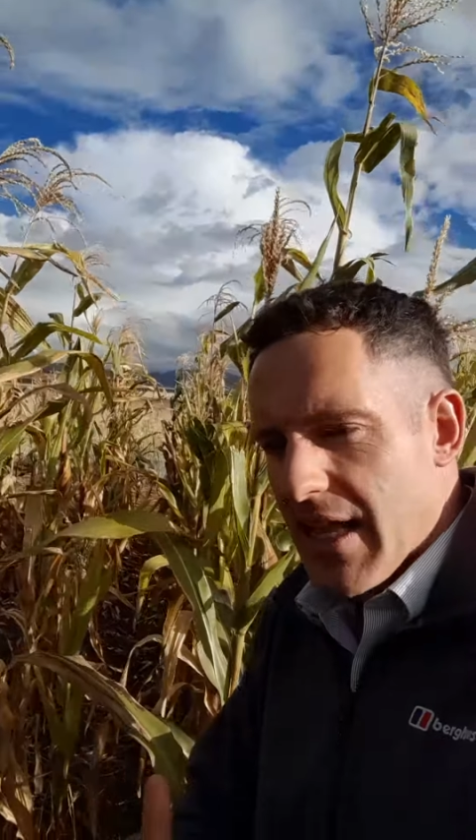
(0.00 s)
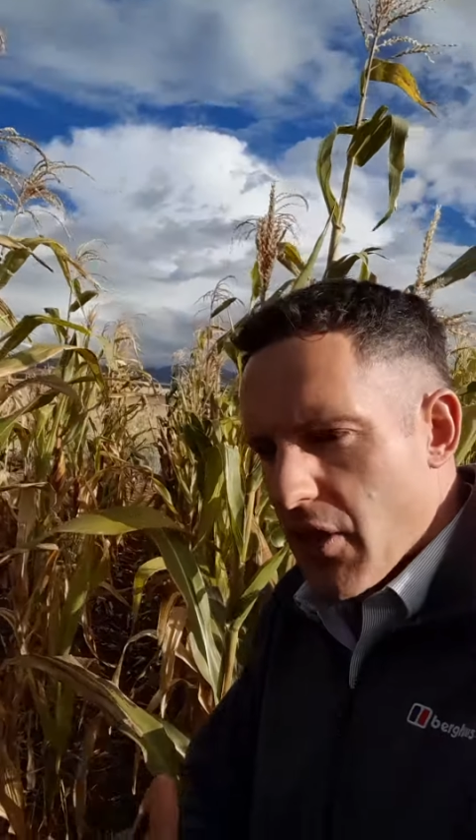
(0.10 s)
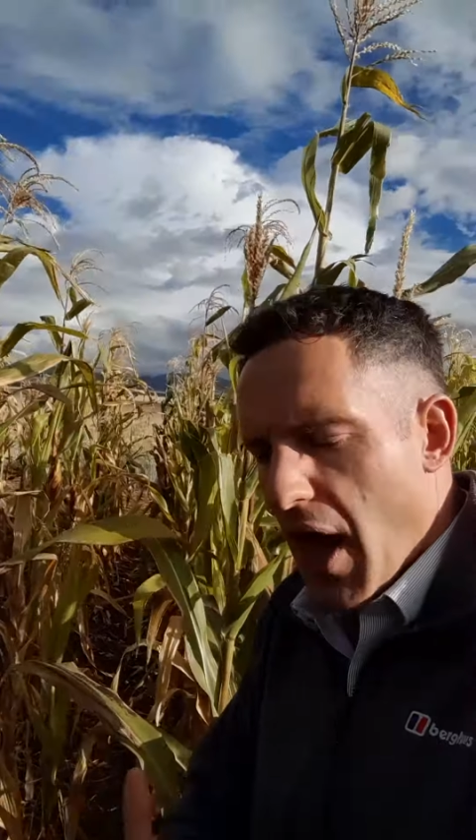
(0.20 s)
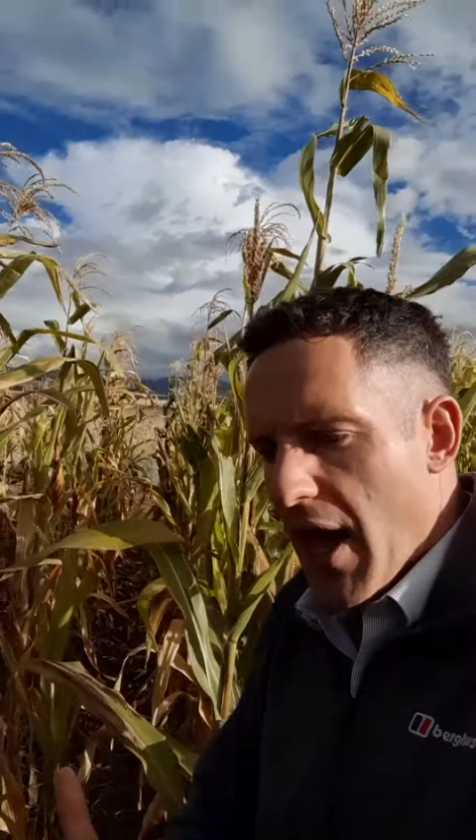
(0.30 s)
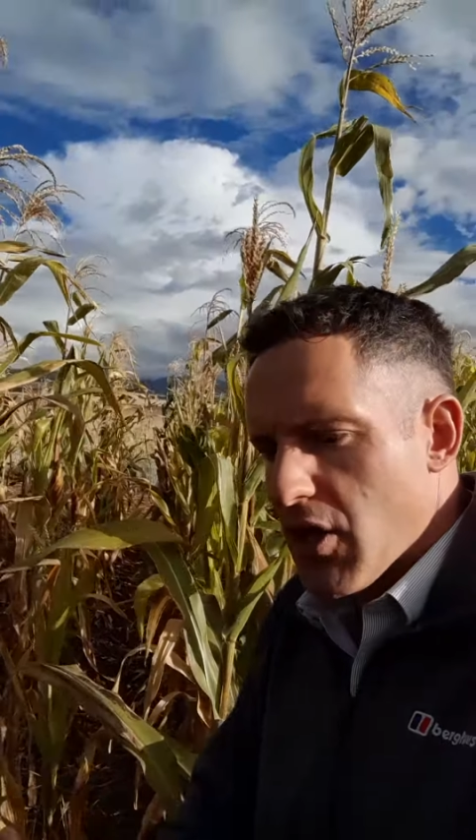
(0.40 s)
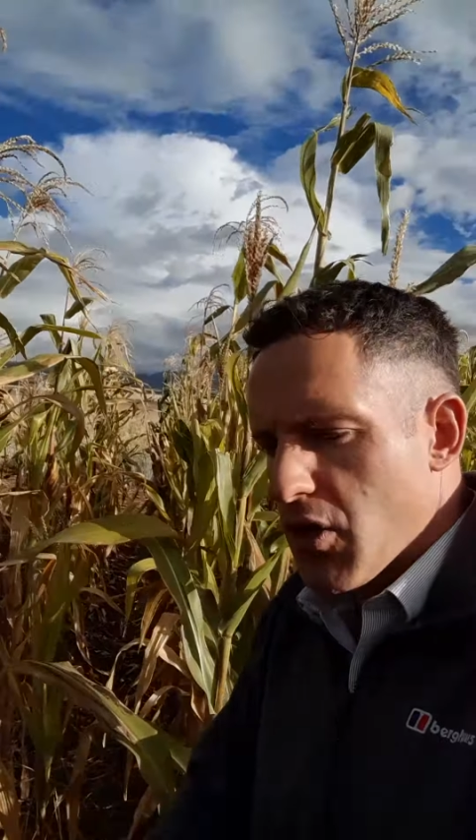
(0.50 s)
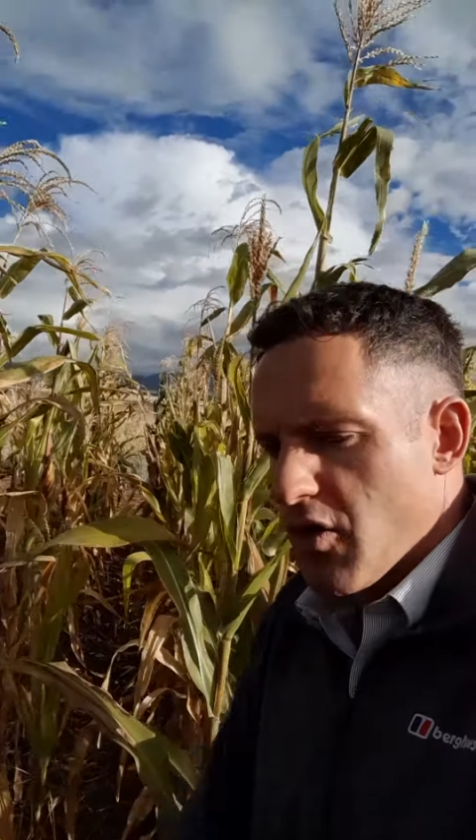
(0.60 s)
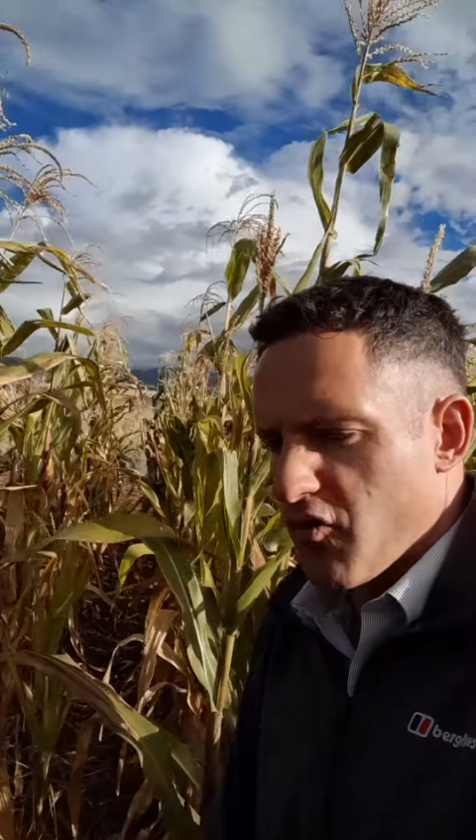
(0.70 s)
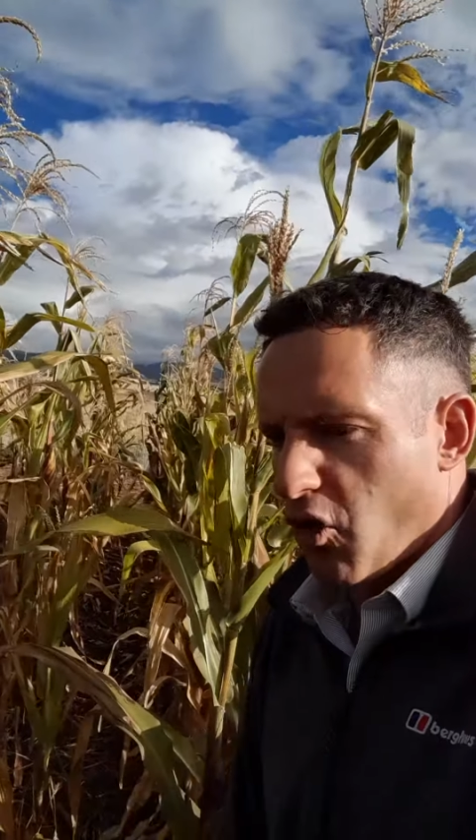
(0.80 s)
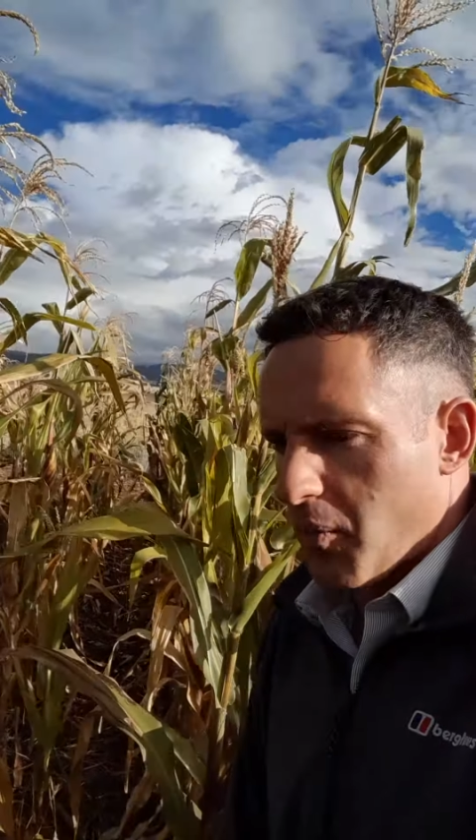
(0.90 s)
that
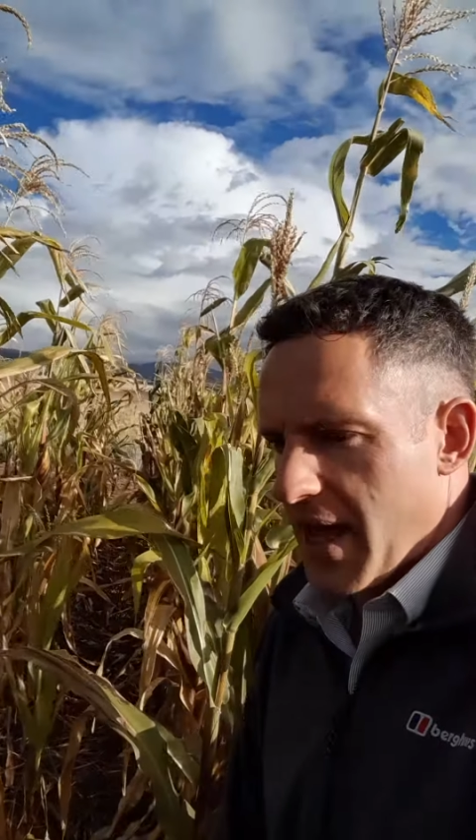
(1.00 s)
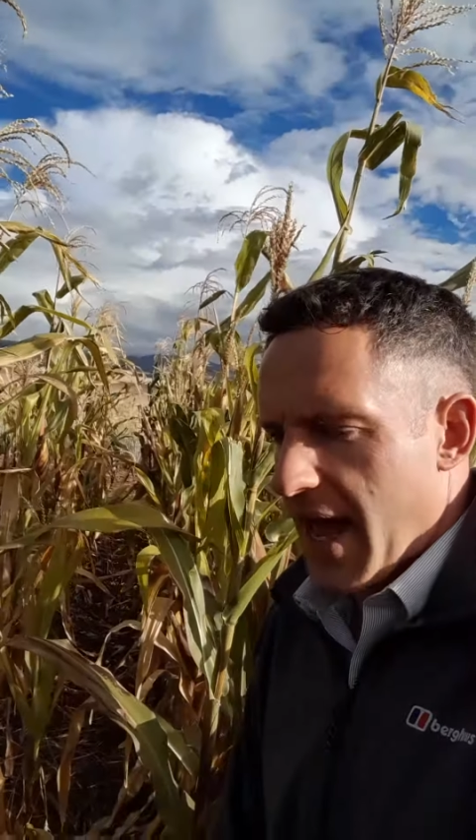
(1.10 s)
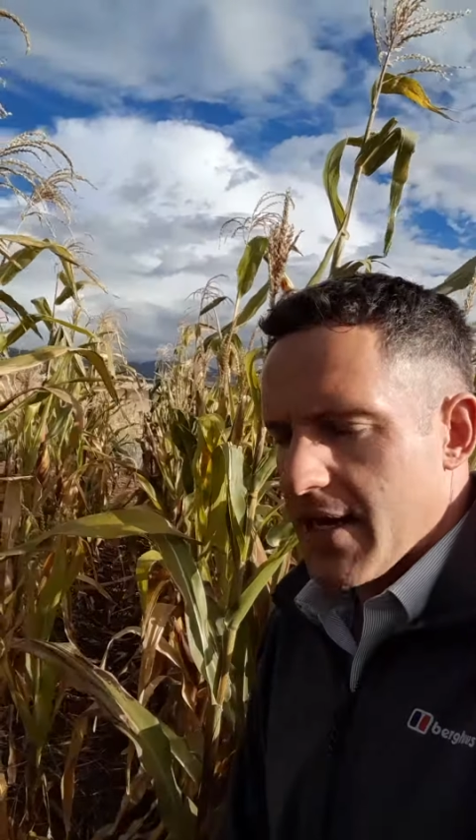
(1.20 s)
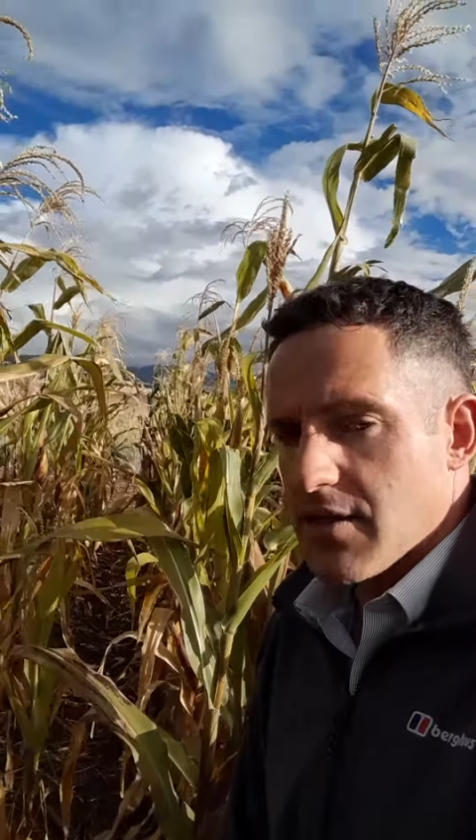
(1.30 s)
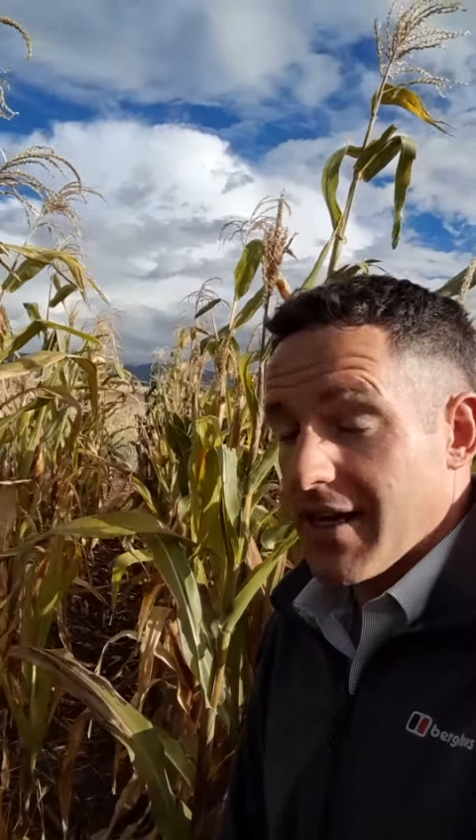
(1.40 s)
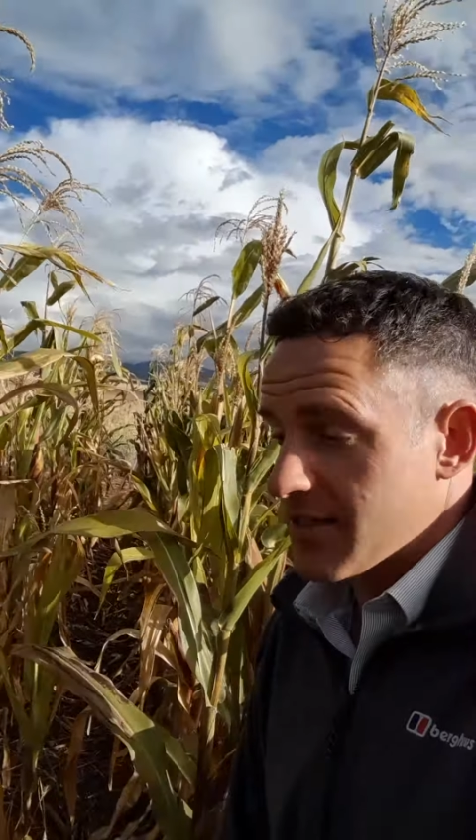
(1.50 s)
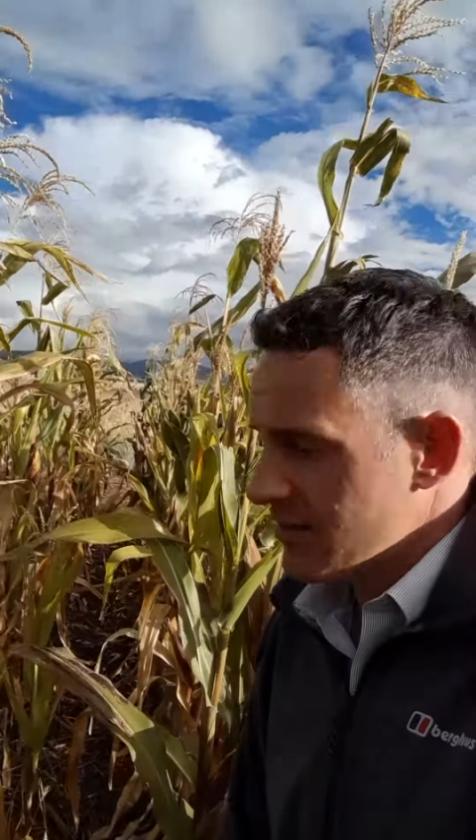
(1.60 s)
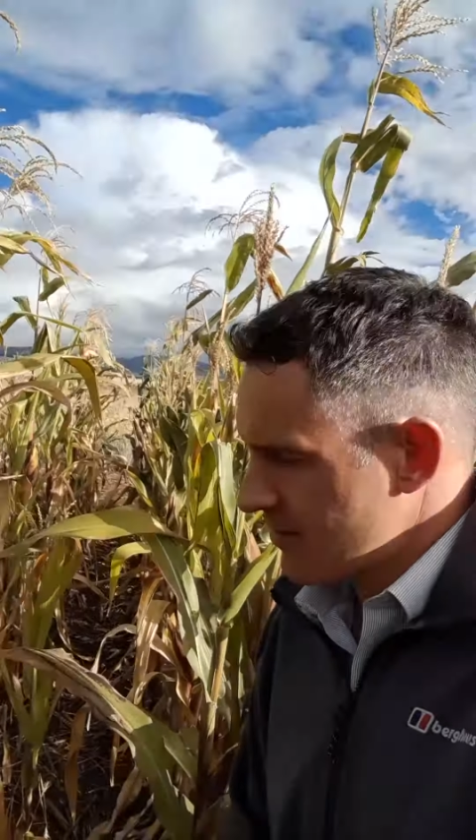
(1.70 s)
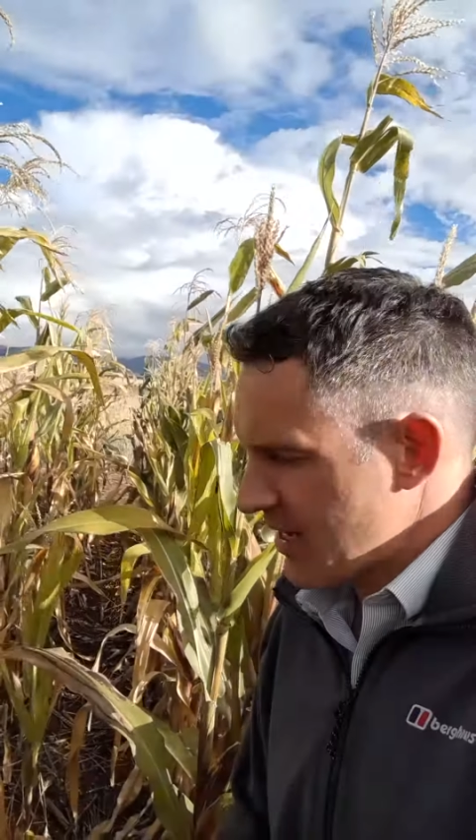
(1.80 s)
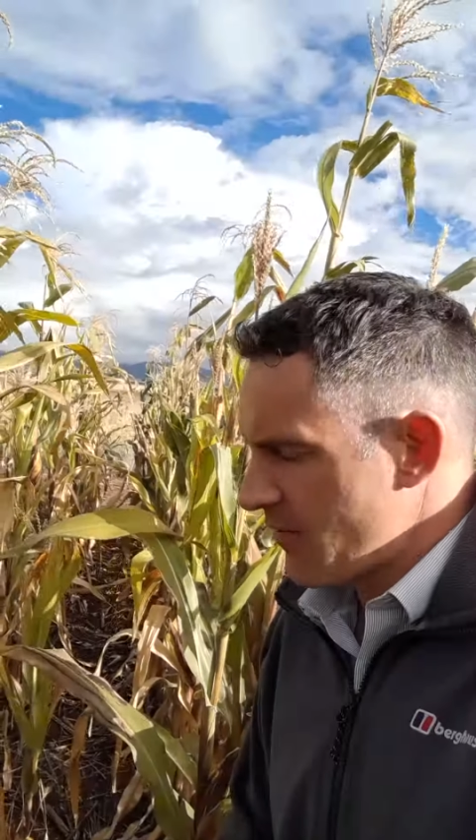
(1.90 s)
uniform yet. Let's
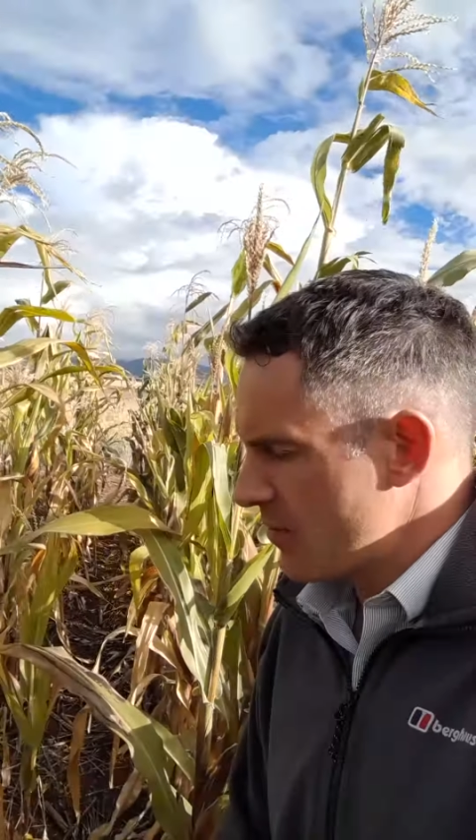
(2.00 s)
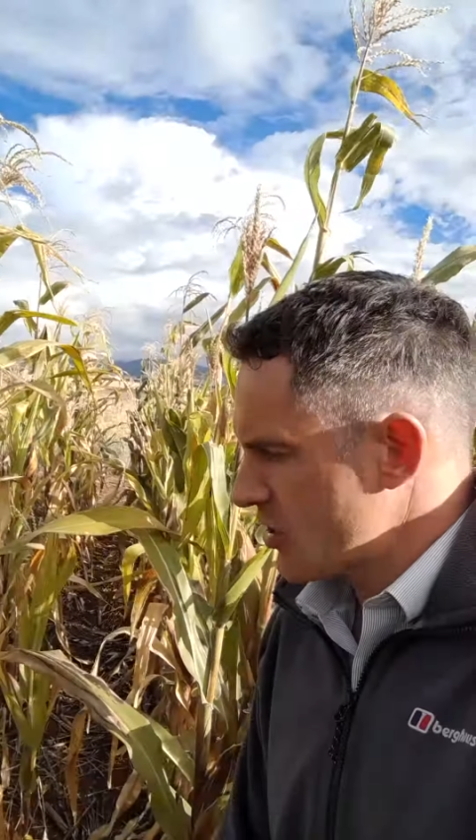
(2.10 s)
give them a